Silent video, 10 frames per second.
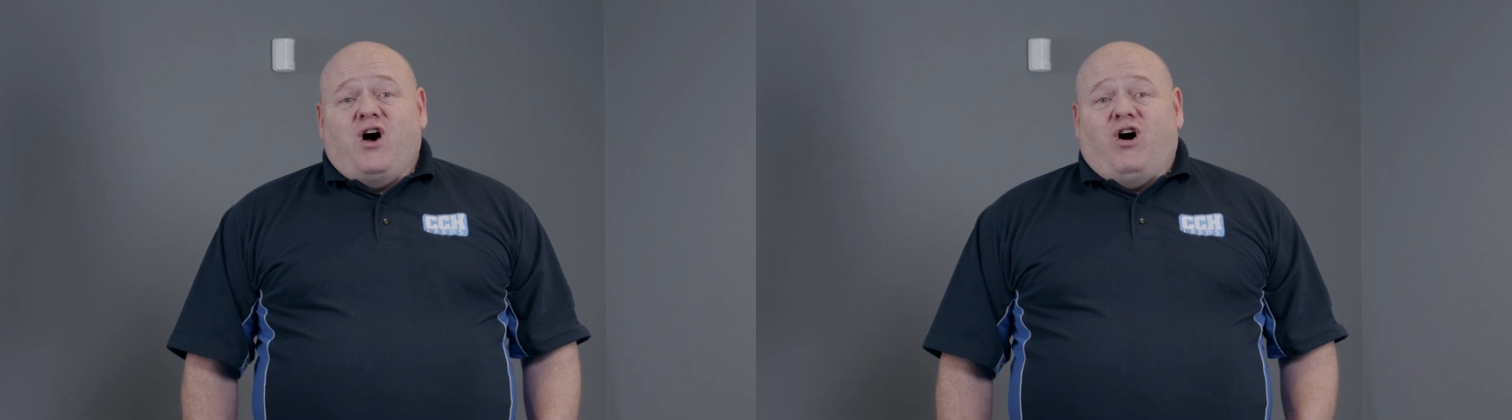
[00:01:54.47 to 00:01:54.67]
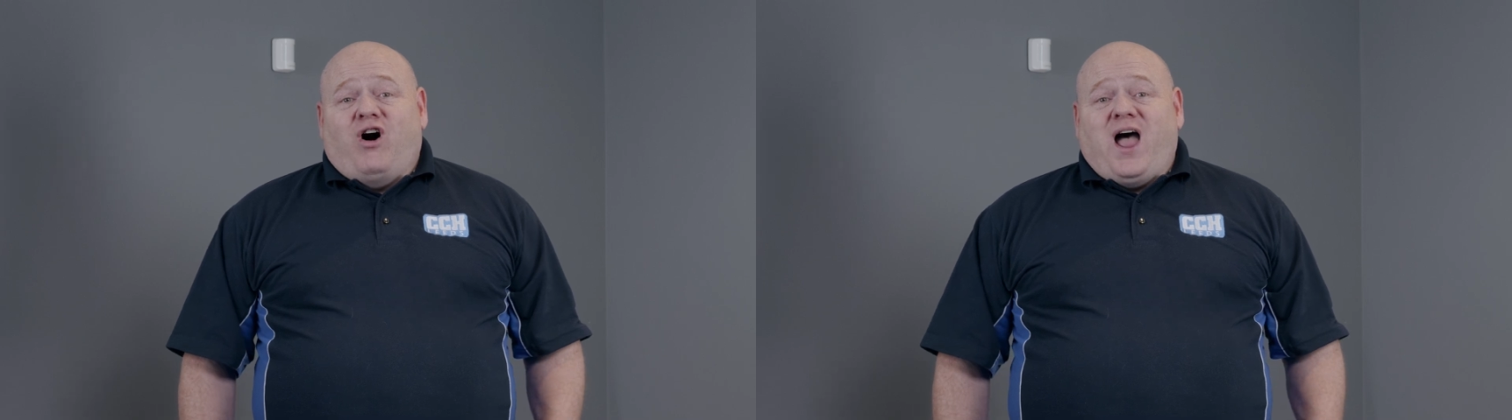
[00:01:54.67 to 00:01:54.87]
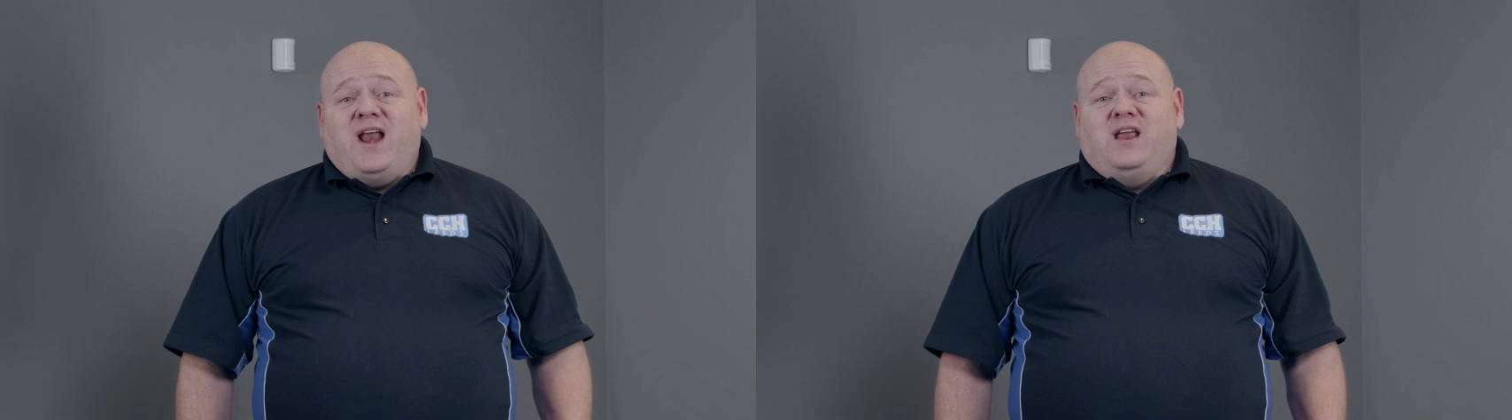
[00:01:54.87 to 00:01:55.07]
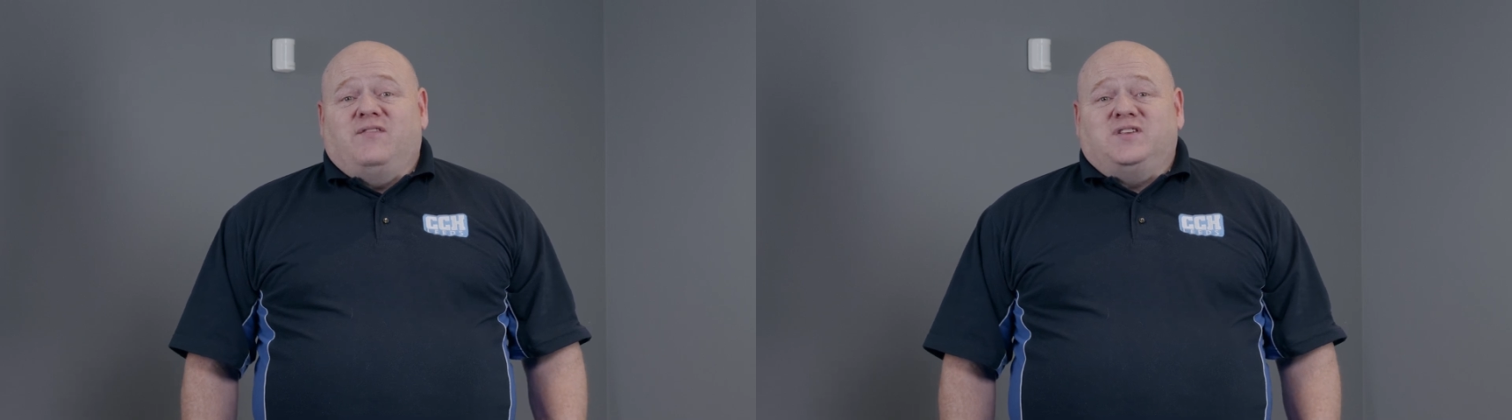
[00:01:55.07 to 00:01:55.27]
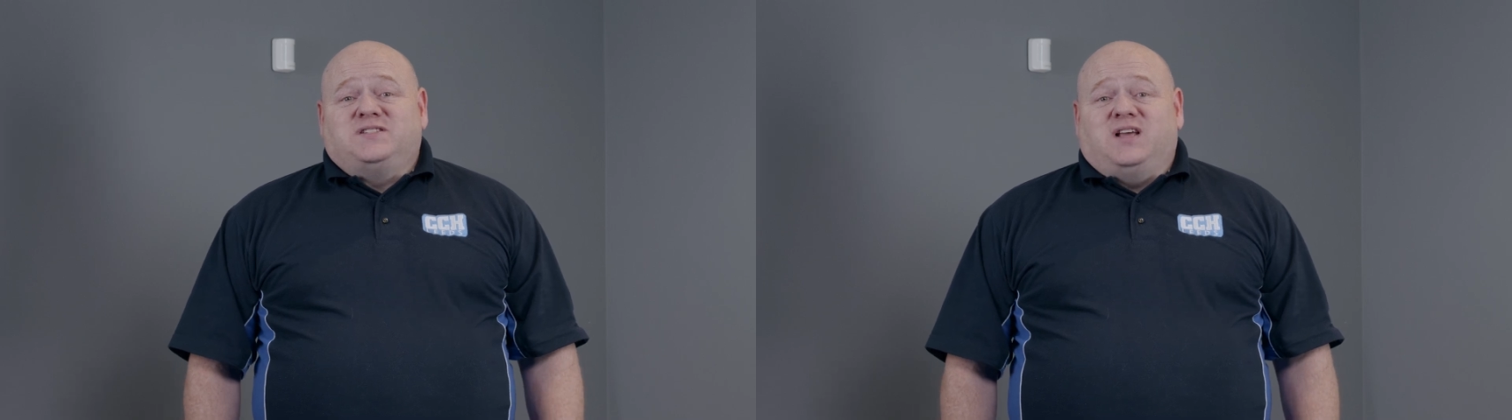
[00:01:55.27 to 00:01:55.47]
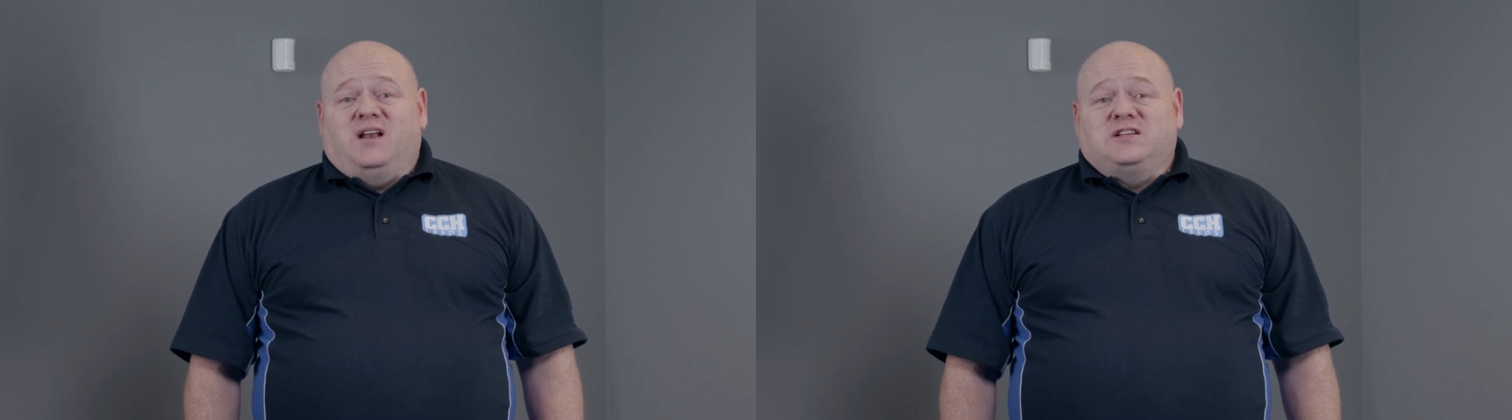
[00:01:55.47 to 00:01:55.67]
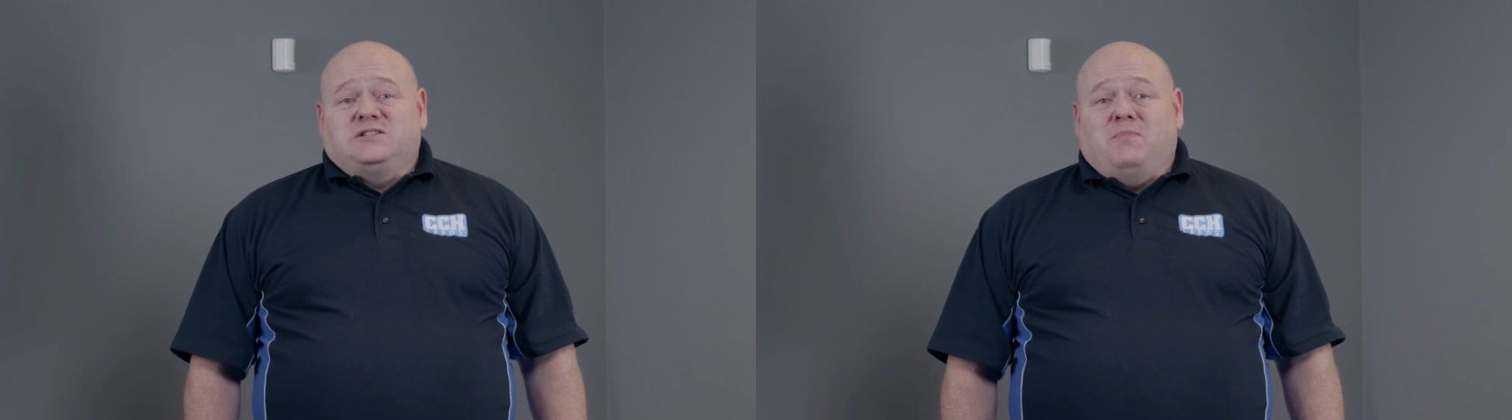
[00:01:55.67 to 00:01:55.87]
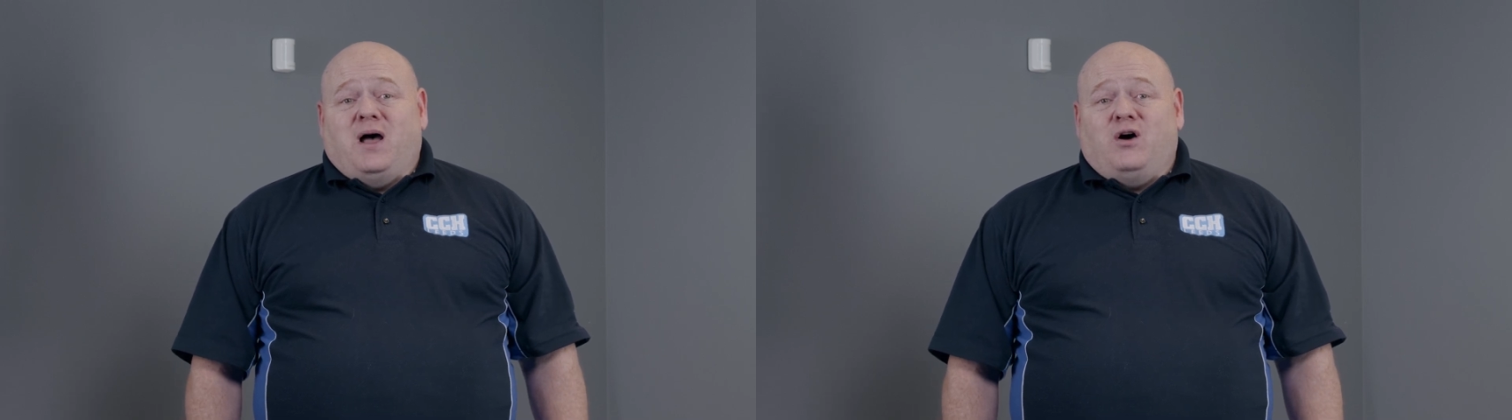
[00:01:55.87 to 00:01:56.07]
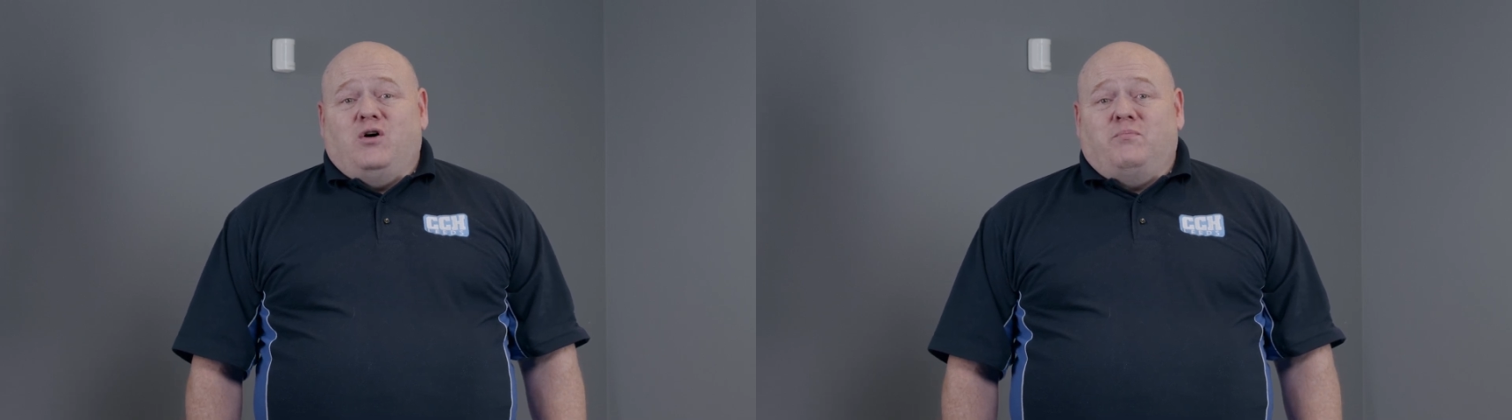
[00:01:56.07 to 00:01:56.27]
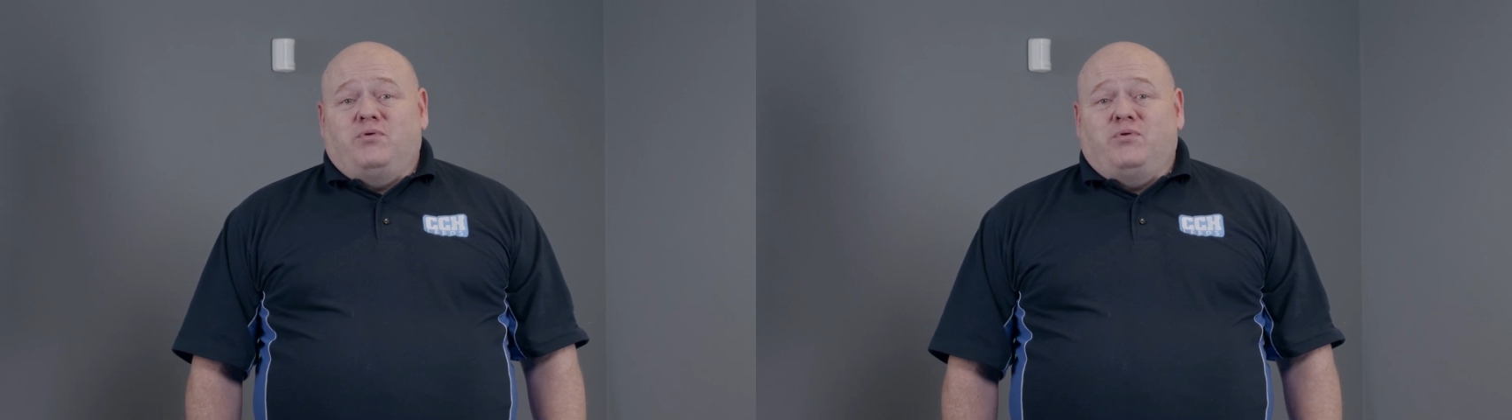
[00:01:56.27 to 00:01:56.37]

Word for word: or any of the Salus smart home